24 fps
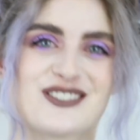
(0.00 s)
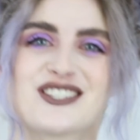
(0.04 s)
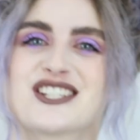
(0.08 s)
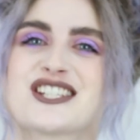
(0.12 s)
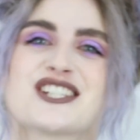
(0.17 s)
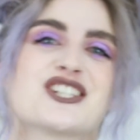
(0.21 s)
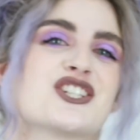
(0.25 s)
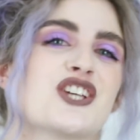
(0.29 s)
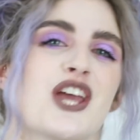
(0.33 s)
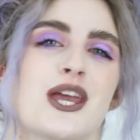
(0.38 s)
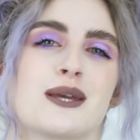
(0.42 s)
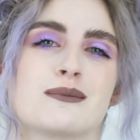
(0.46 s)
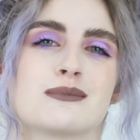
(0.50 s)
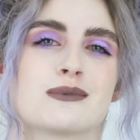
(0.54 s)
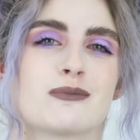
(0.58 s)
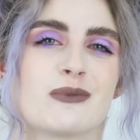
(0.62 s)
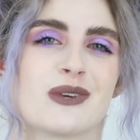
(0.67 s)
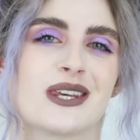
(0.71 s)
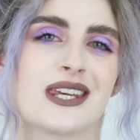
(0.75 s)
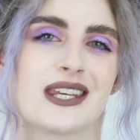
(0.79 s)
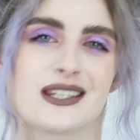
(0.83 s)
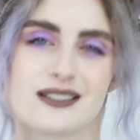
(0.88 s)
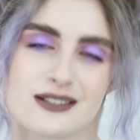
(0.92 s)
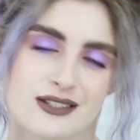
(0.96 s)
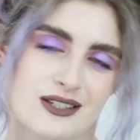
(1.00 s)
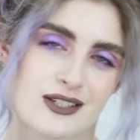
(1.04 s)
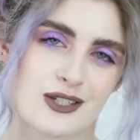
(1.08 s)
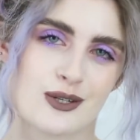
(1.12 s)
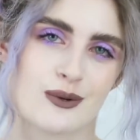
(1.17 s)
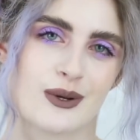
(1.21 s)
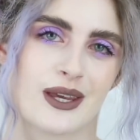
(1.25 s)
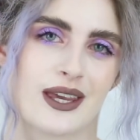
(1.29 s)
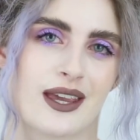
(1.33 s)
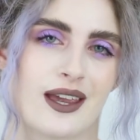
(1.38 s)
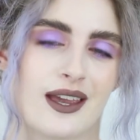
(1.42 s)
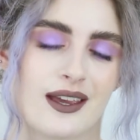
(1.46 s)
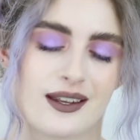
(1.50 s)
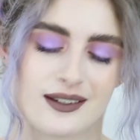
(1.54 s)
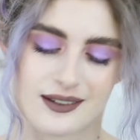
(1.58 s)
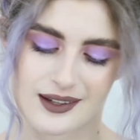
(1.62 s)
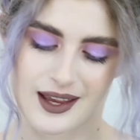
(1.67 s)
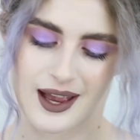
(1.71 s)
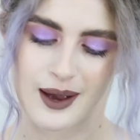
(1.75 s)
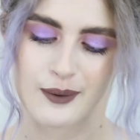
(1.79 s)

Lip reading: just shamed me into doing it.